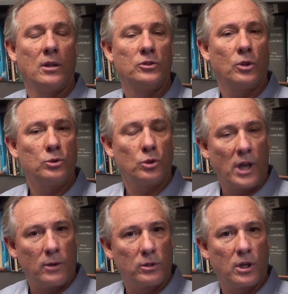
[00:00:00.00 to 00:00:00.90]
social
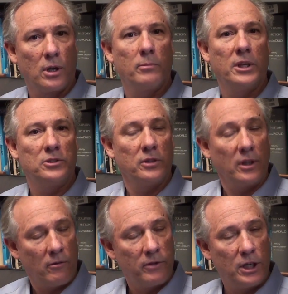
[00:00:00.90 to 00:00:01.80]
outcome, that's
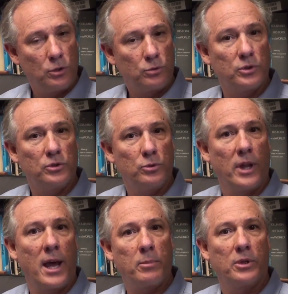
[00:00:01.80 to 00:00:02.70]
of interest to
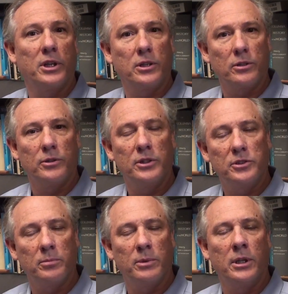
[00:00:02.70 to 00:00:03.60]
that particular
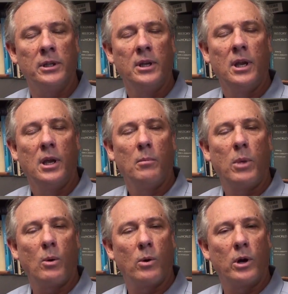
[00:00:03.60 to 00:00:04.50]
discipline.
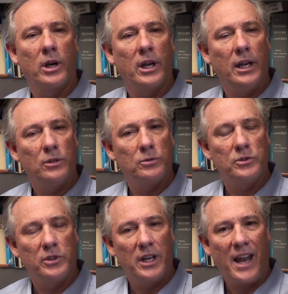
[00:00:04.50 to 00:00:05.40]
But we're
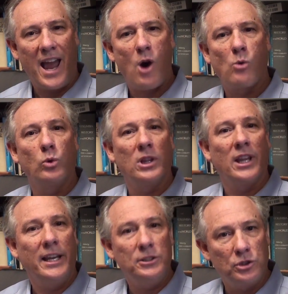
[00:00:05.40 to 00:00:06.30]
interested in how
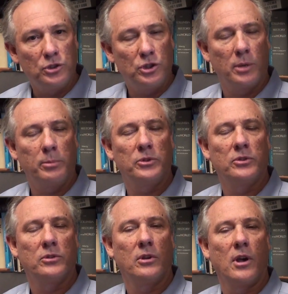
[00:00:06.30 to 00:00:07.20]

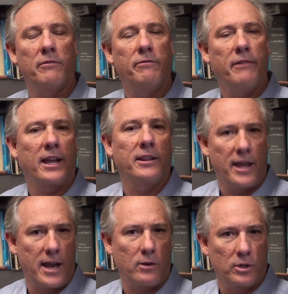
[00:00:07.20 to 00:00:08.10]
relationships affect
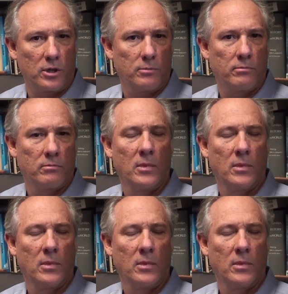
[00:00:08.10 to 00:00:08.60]
that outcome.